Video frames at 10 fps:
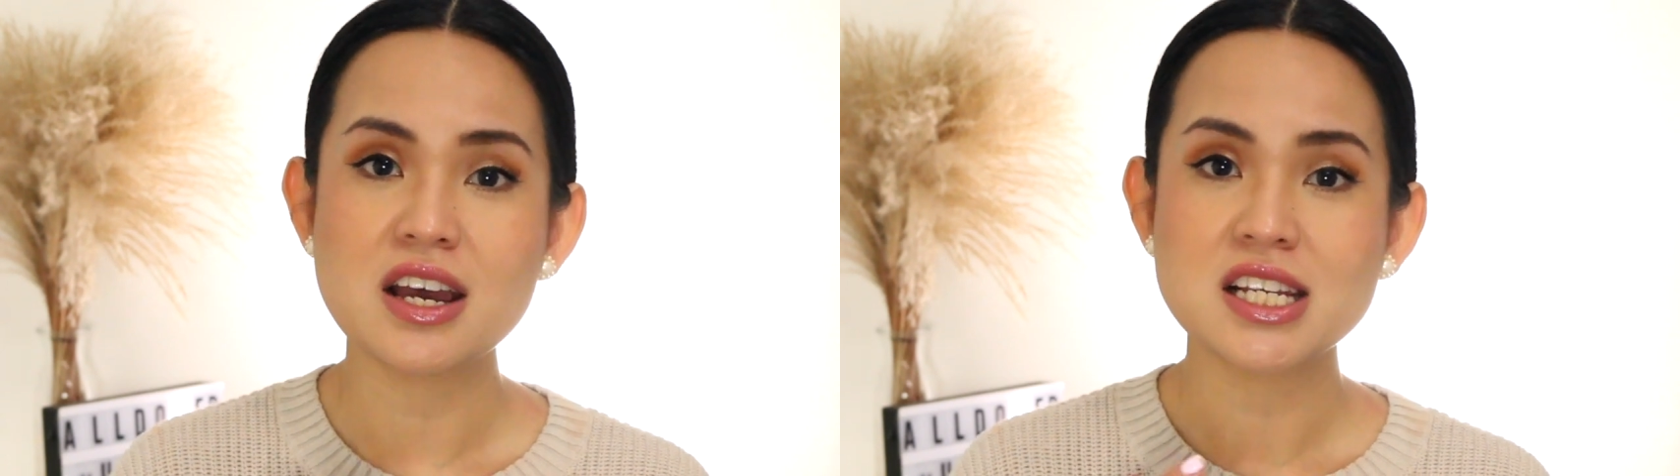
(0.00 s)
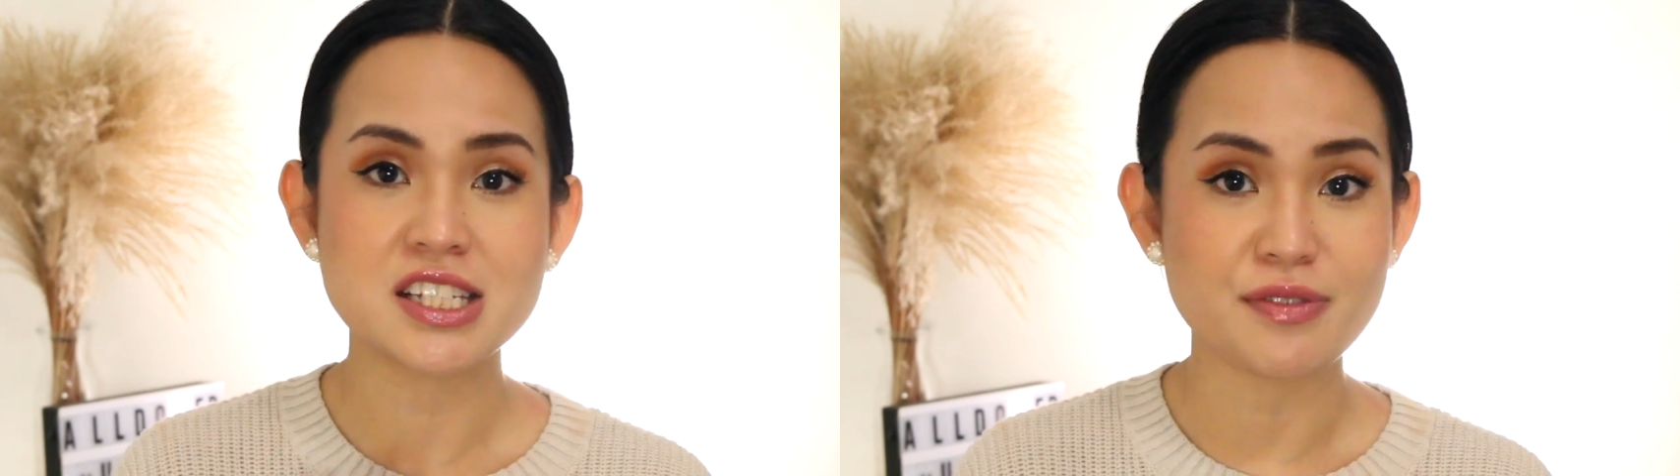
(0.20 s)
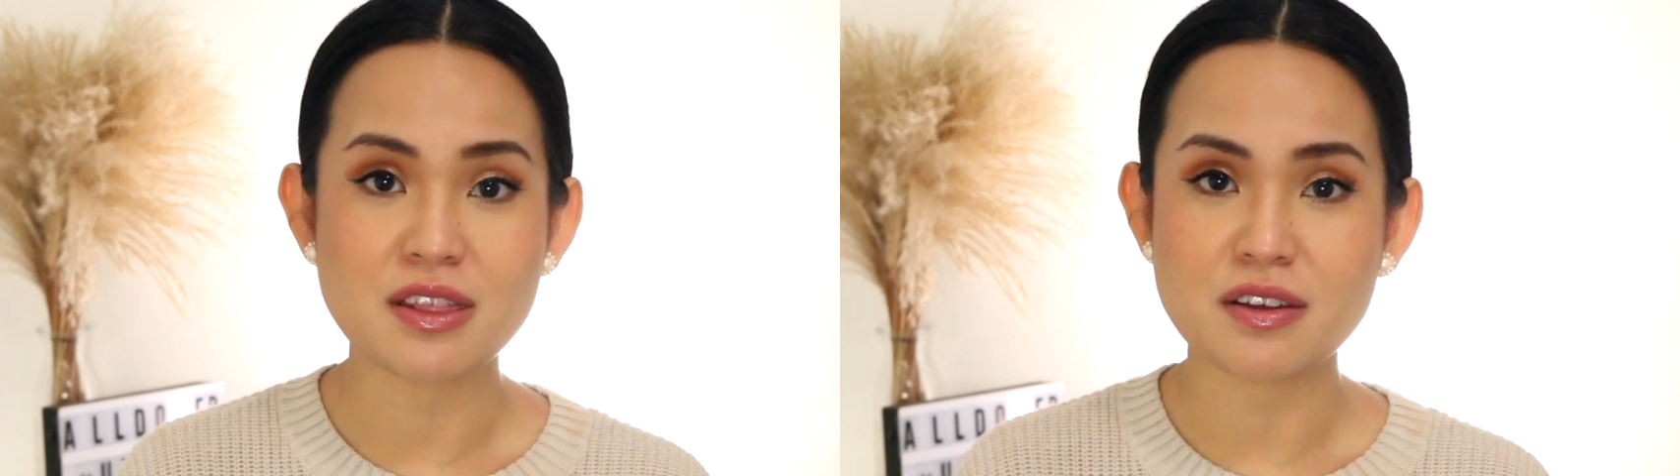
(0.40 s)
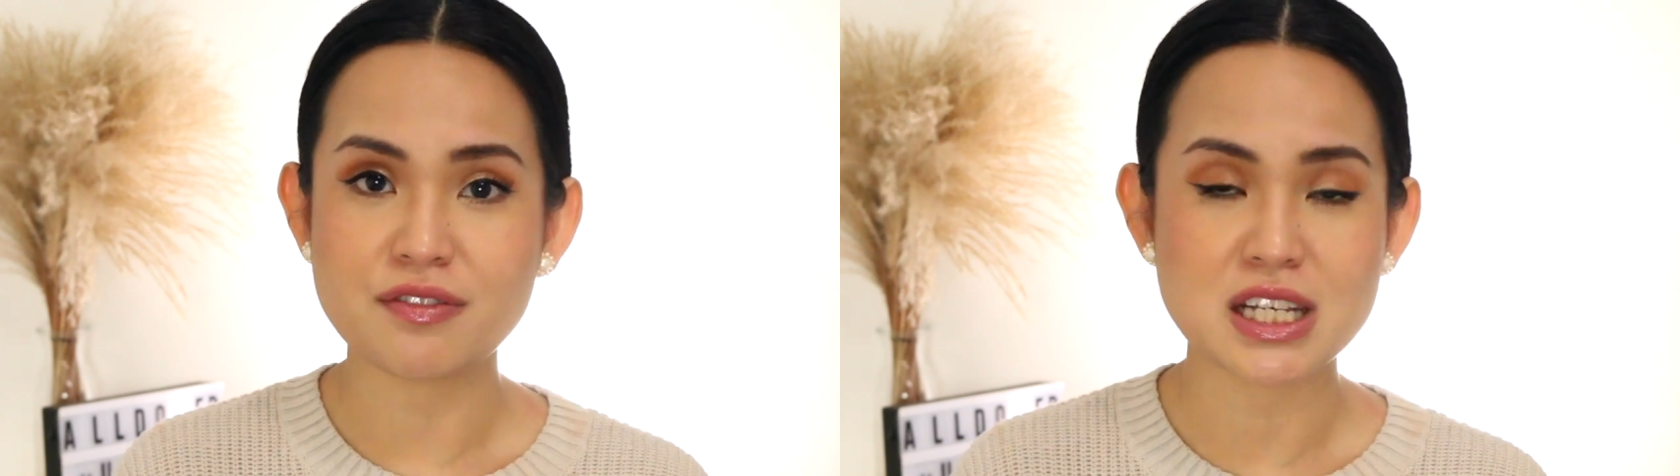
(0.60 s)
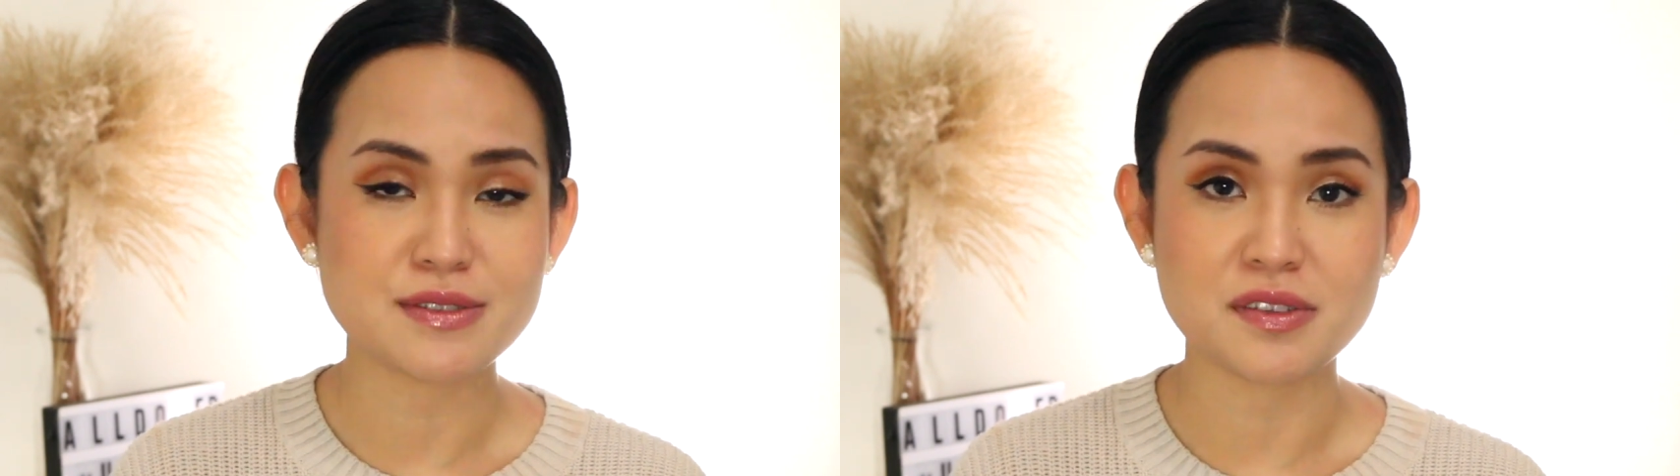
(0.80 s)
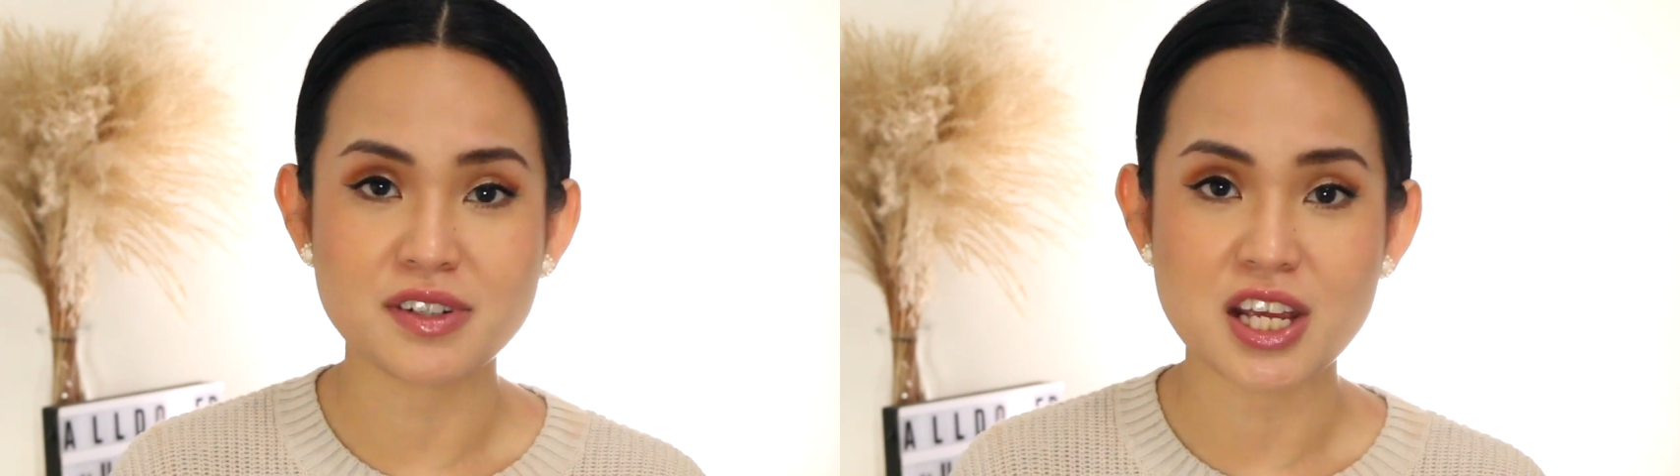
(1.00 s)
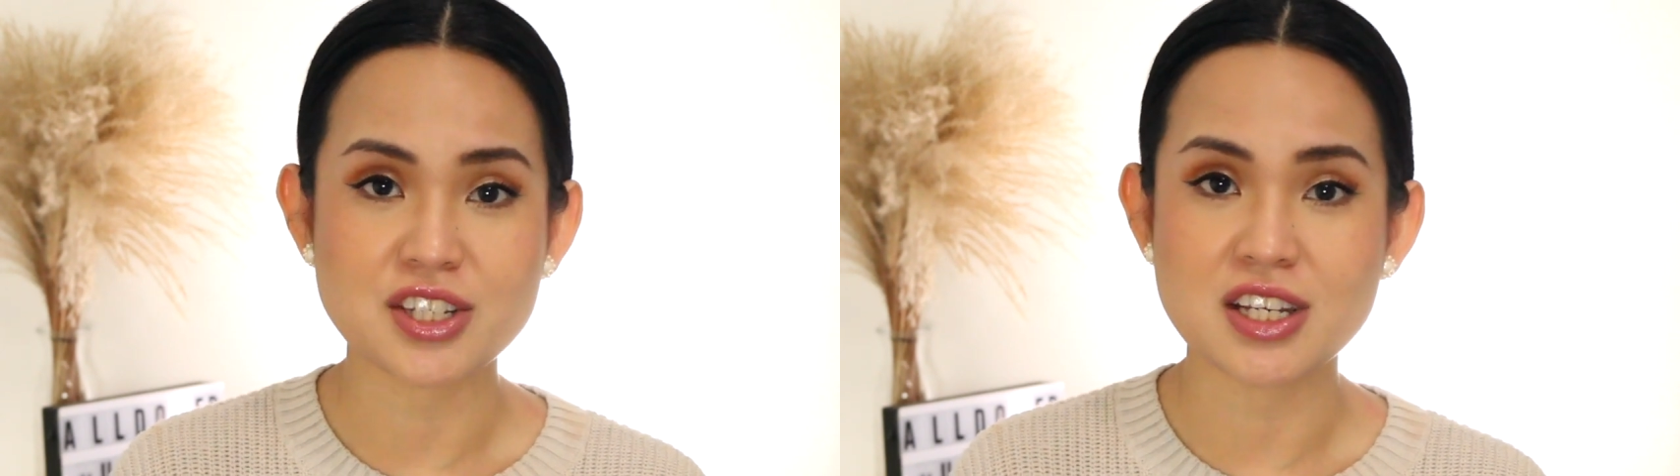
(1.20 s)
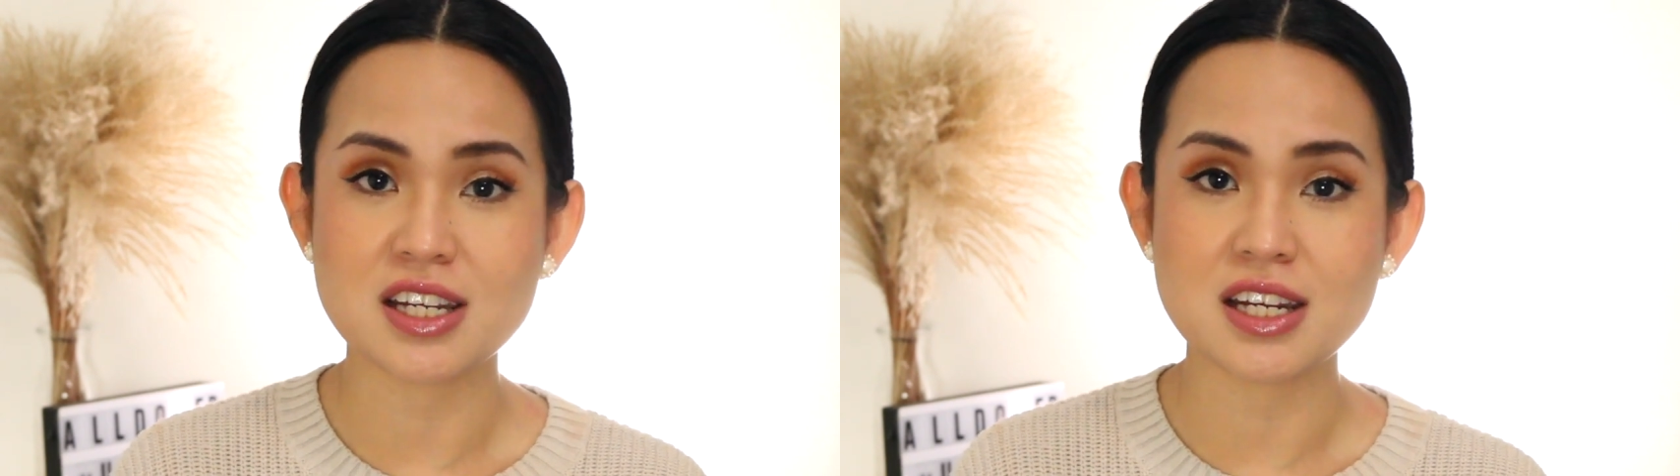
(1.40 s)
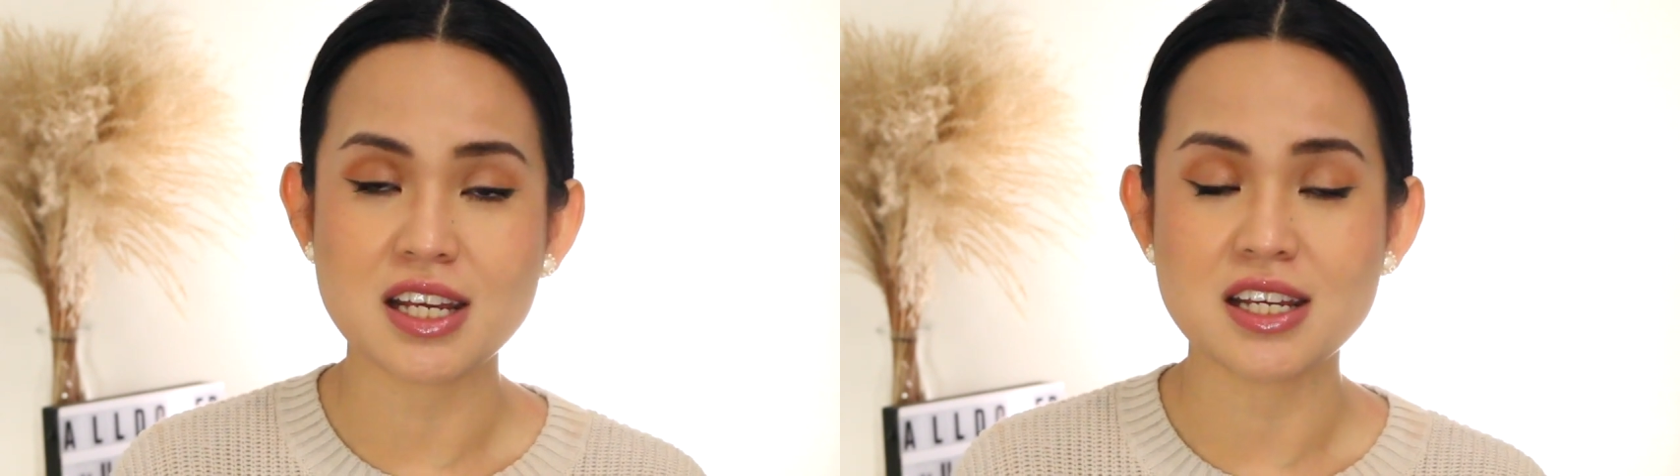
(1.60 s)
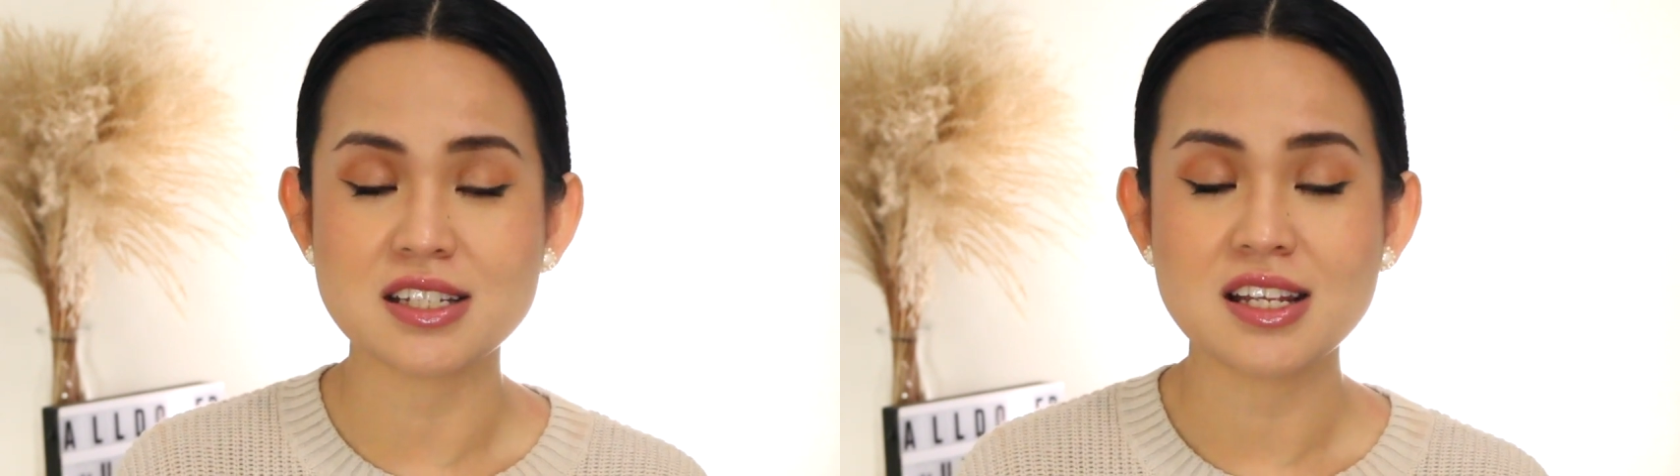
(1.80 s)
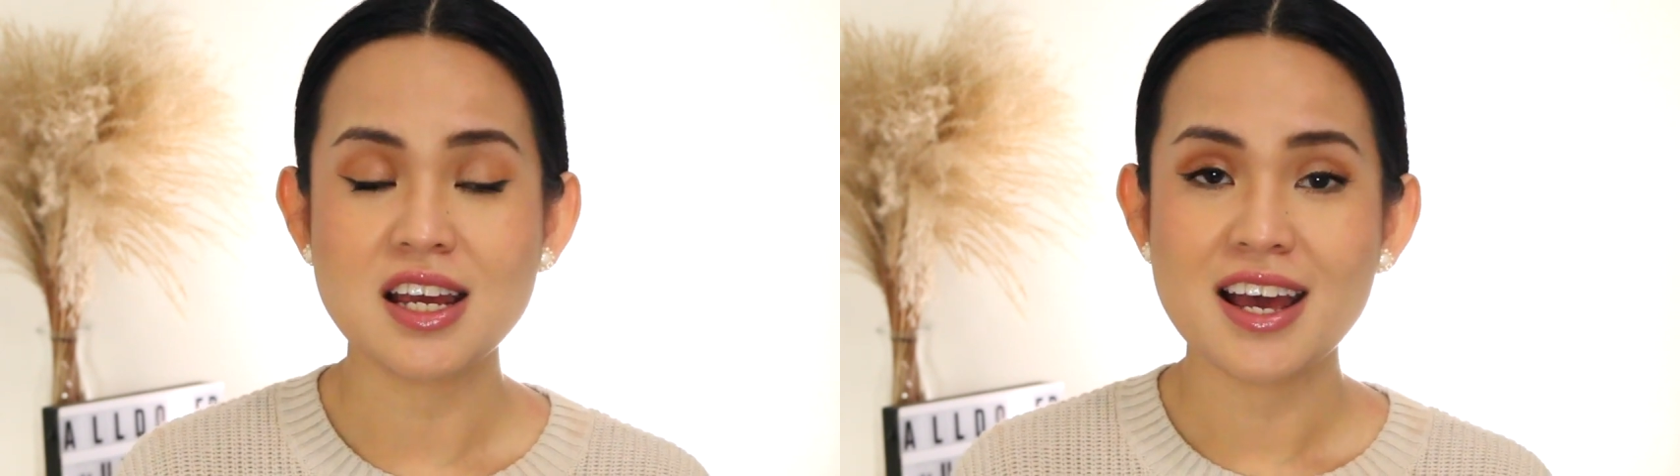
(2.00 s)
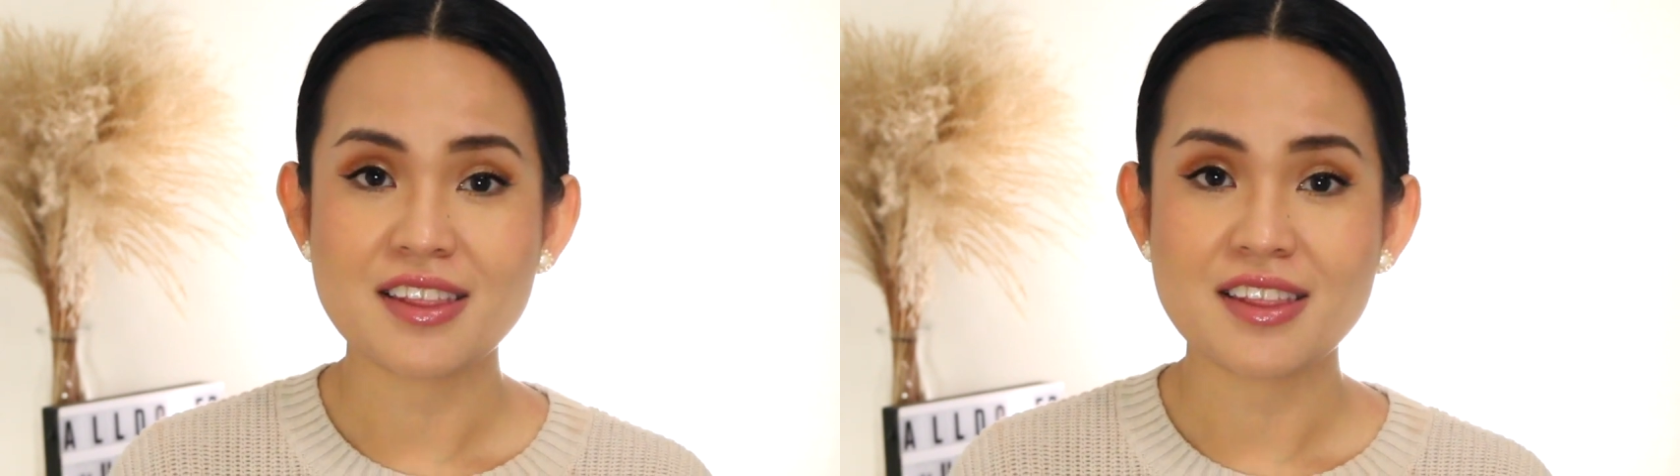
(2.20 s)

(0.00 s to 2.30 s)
strength of this foundation is